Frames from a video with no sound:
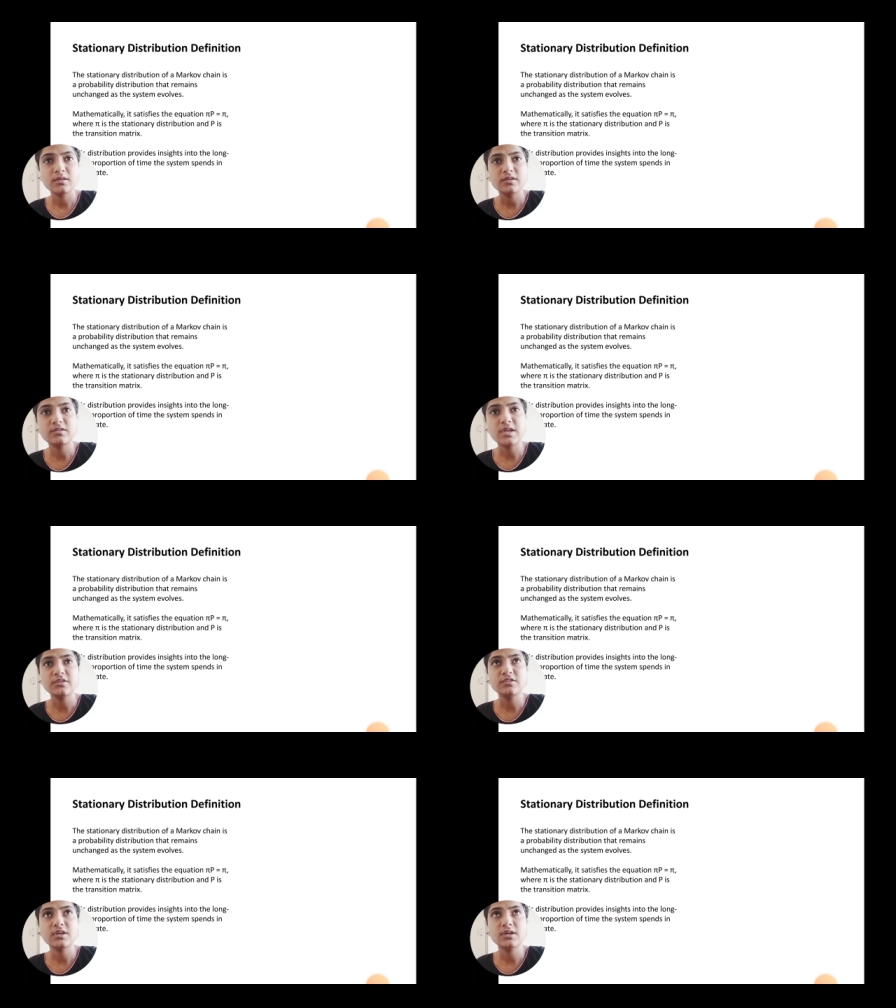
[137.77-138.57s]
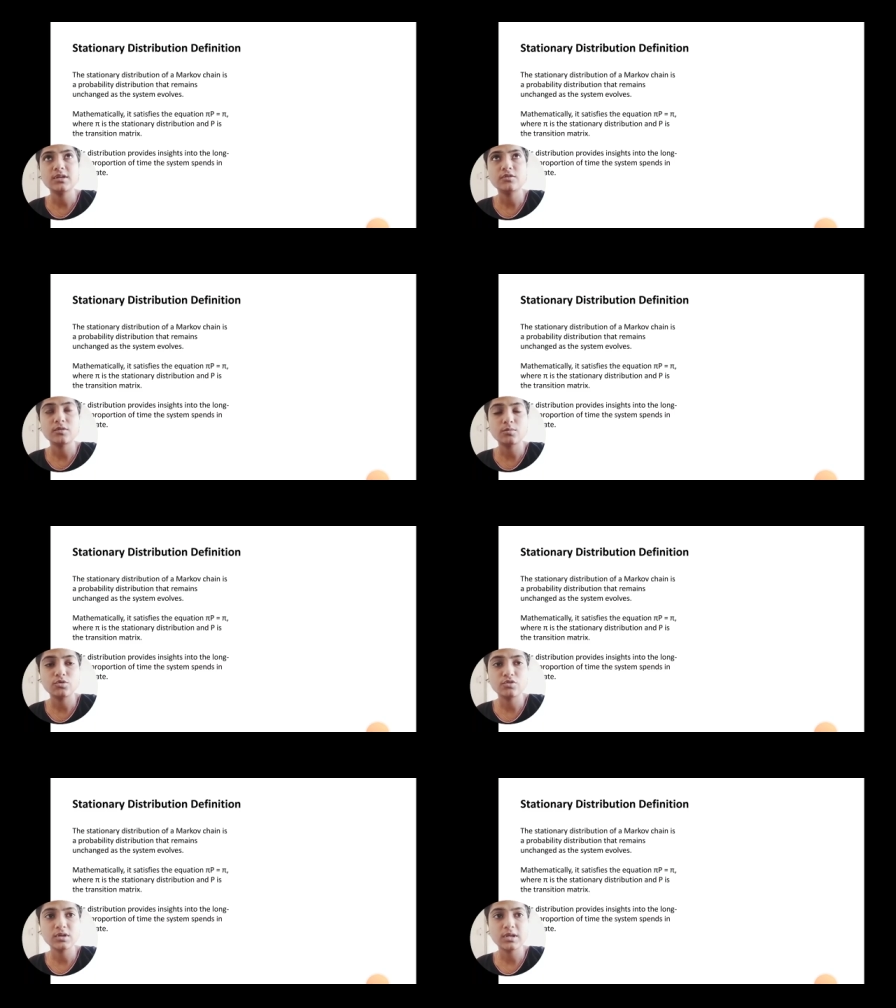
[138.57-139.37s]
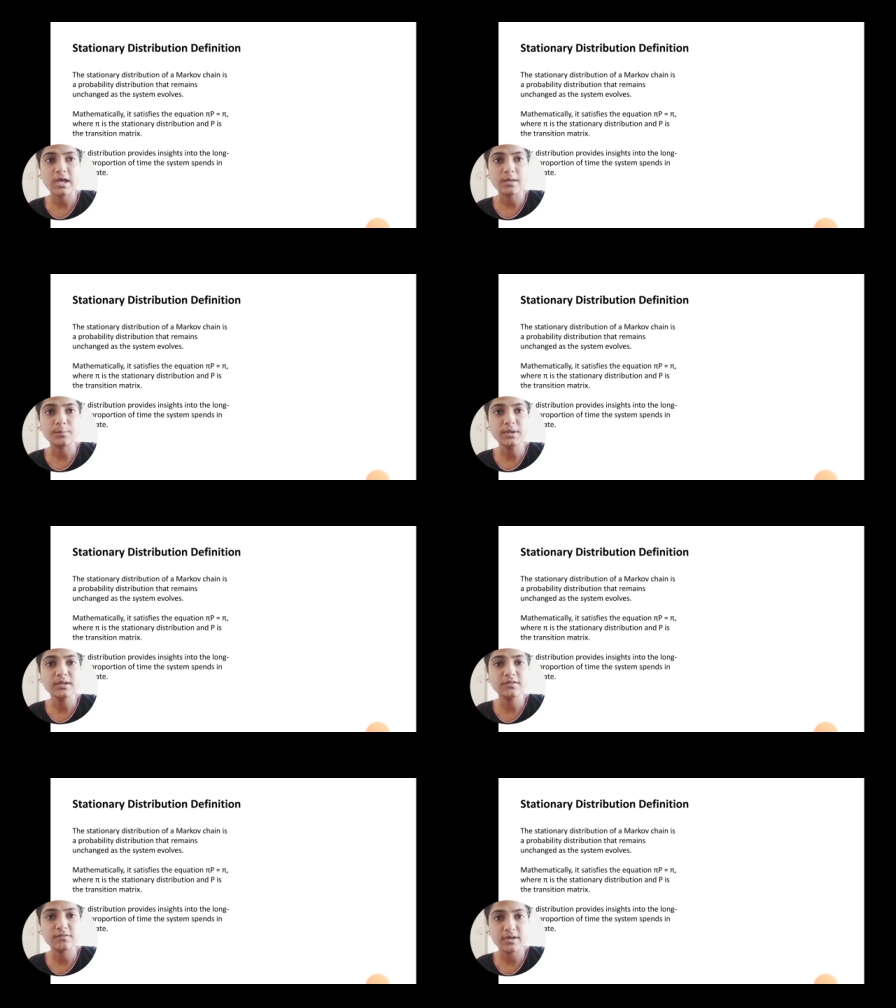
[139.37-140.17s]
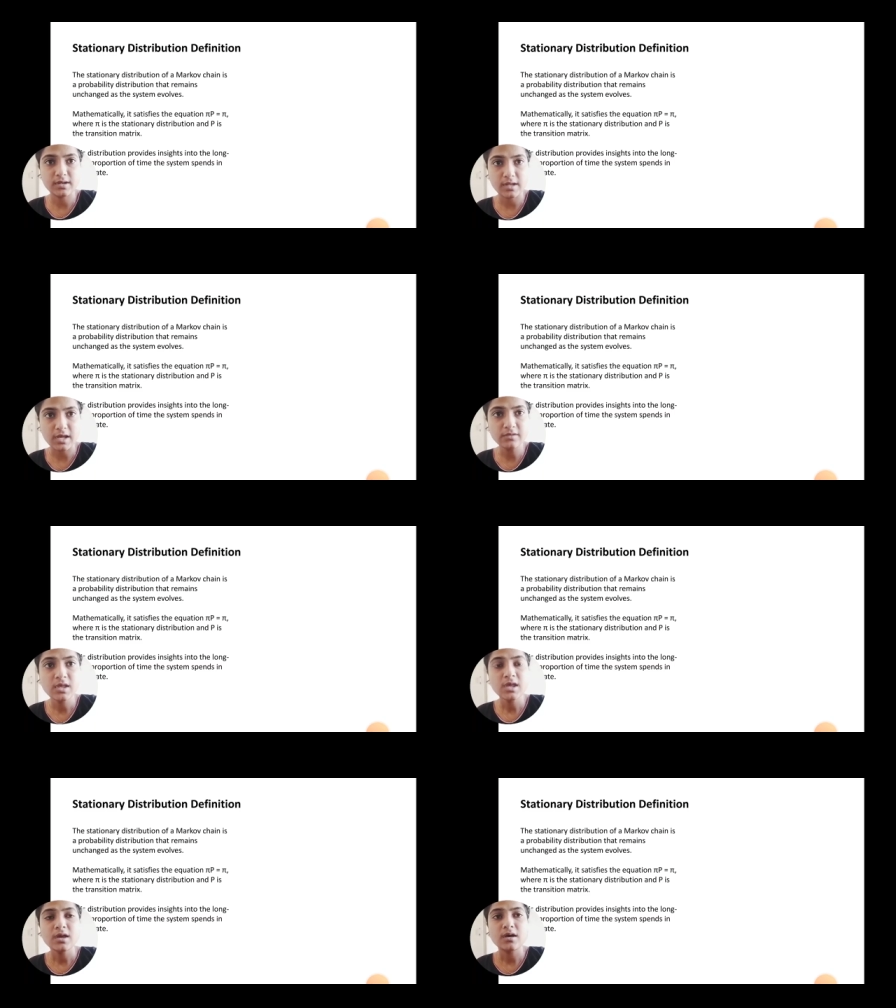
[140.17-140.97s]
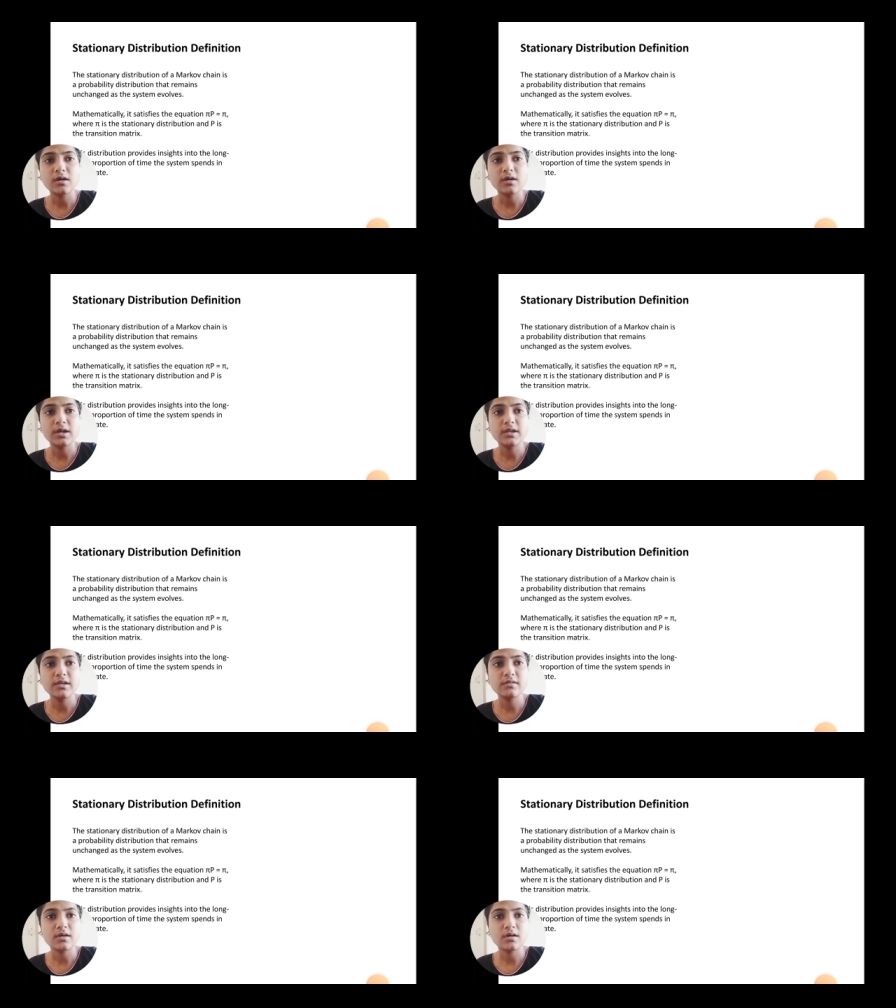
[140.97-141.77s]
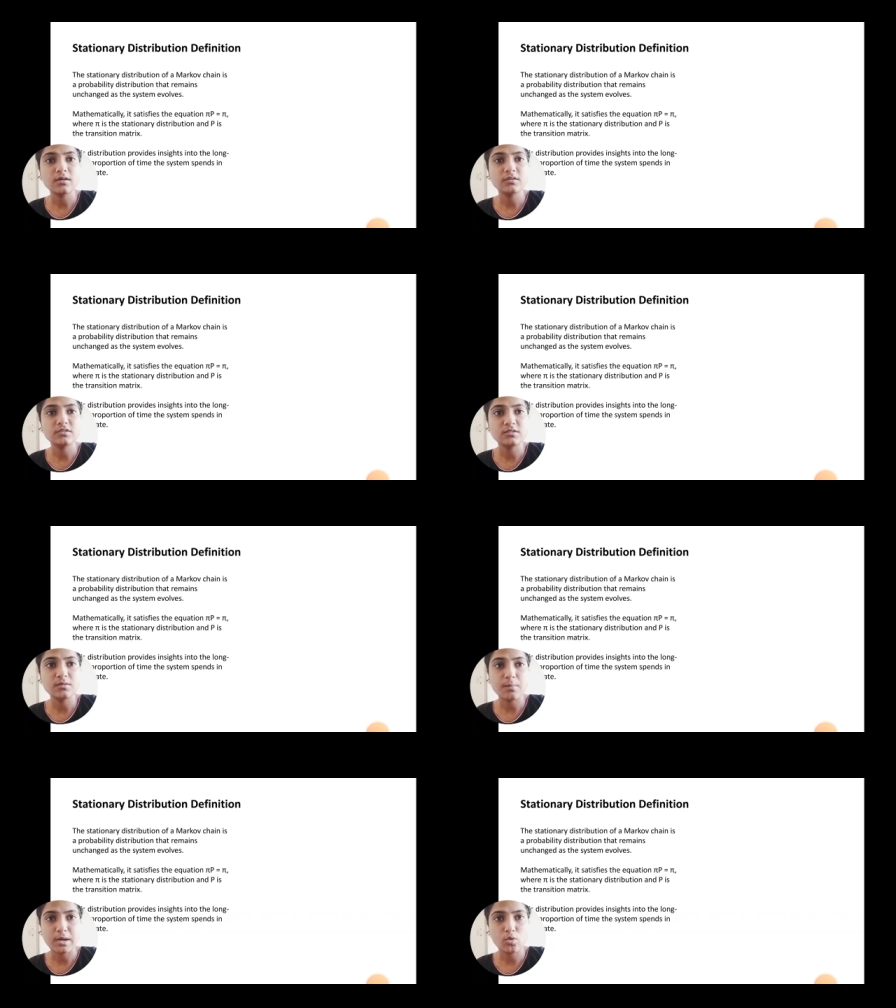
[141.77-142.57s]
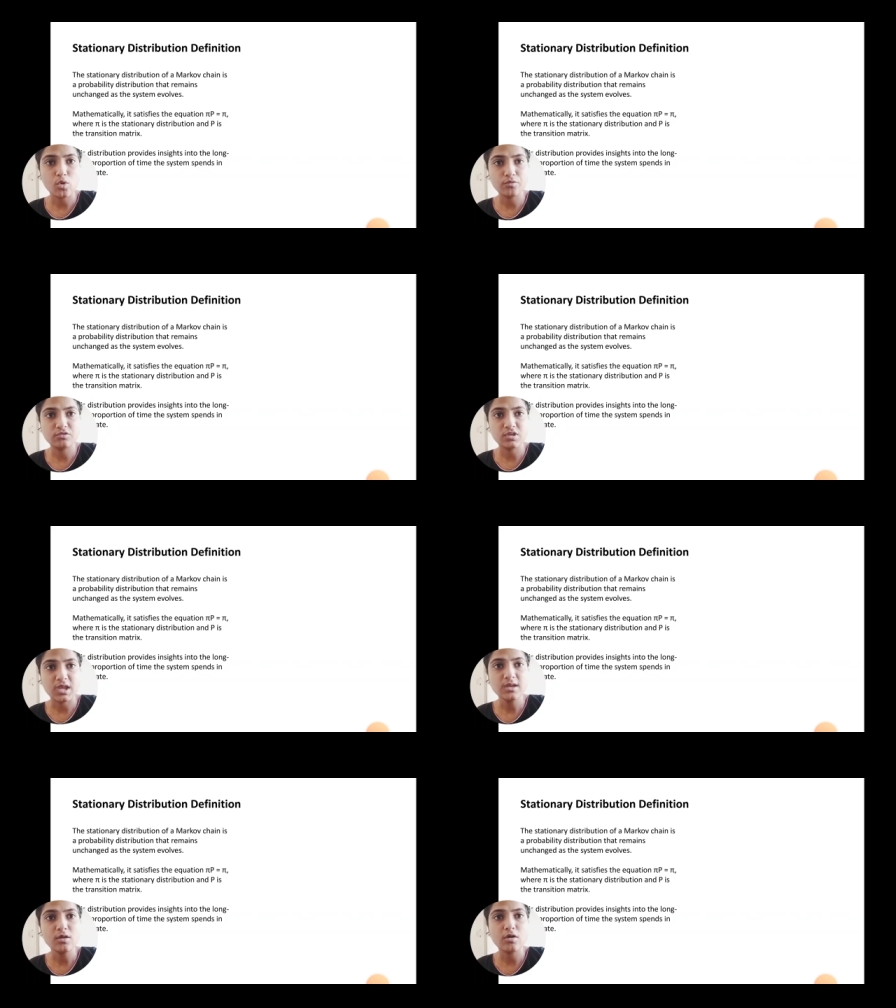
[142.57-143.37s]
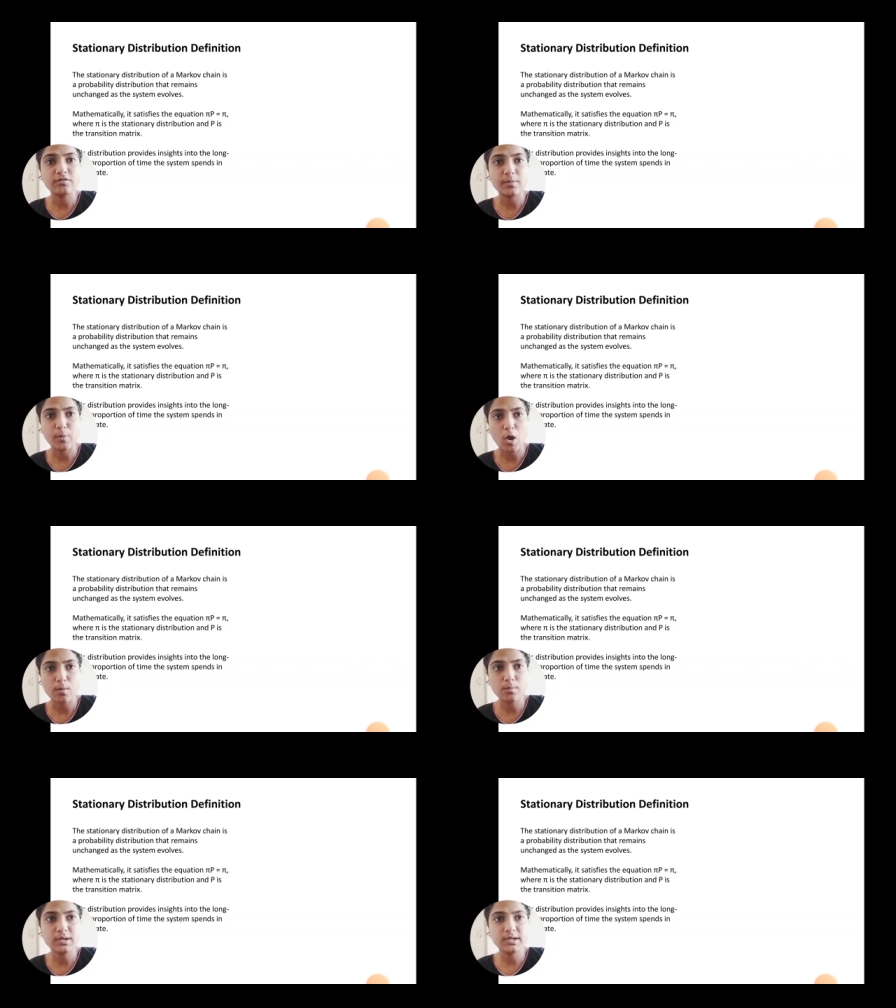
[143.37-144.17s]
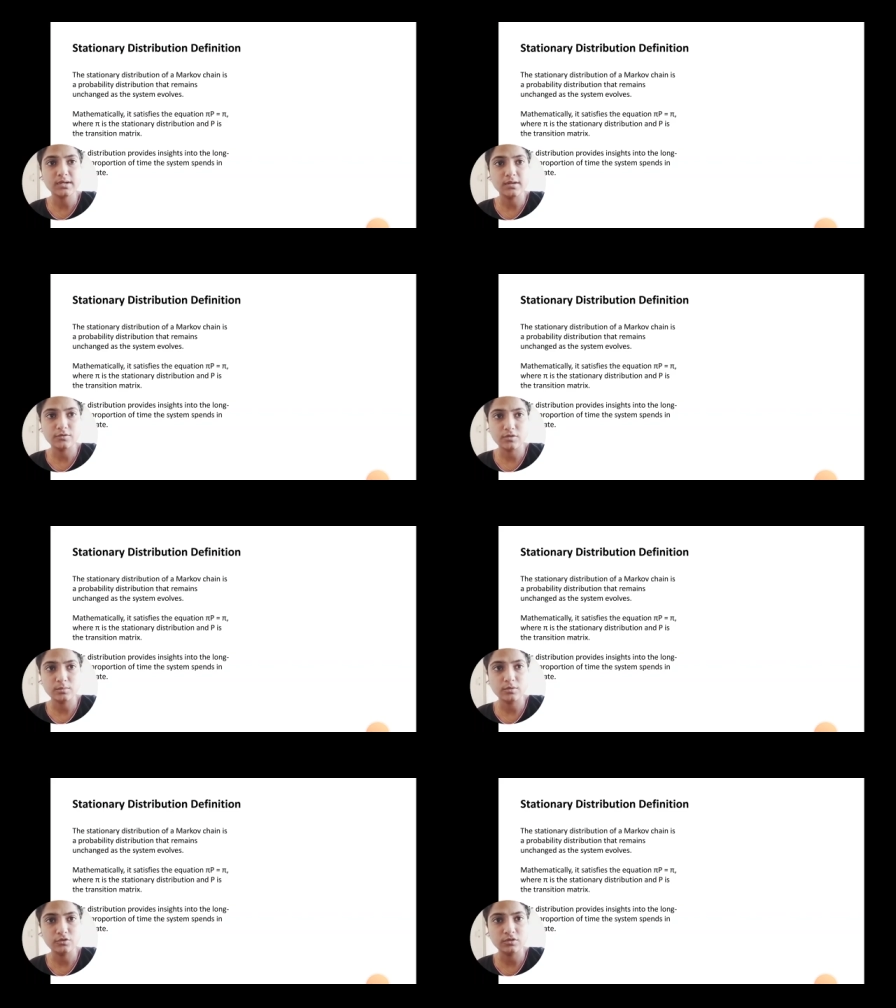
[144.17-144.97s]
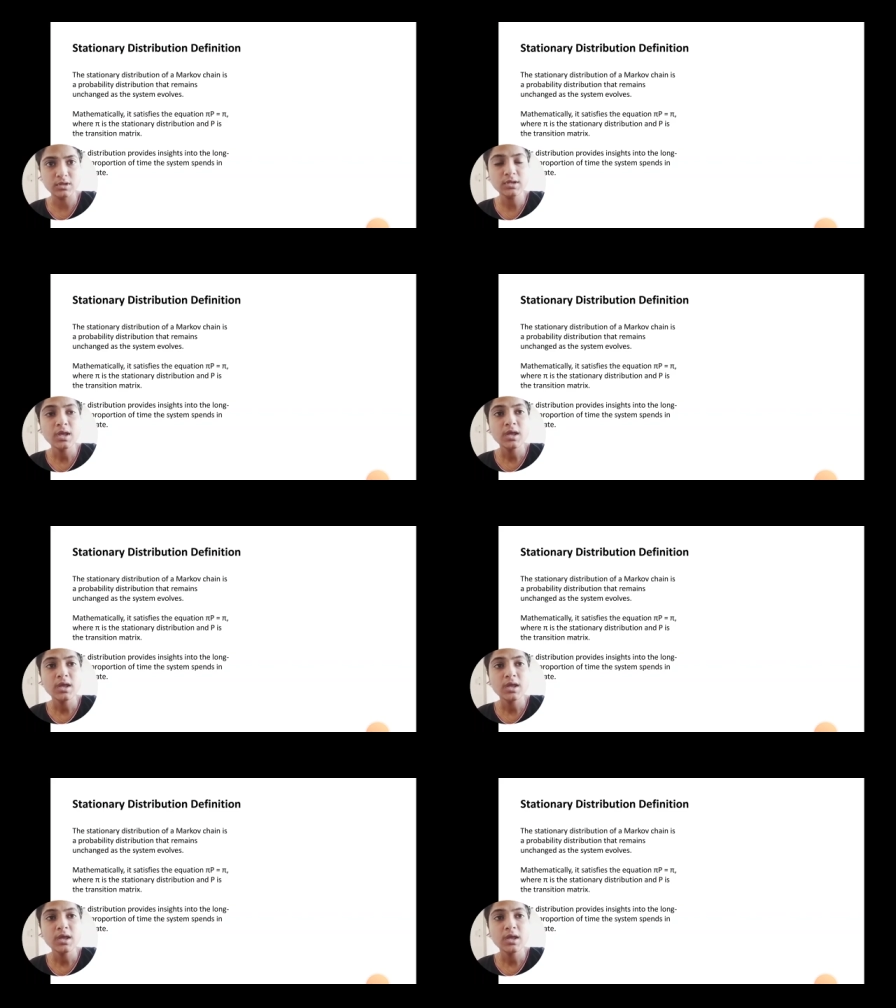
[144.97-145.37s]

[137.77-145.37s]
The stationary distribution can be defined as it is a Markov chain of a probability distribution.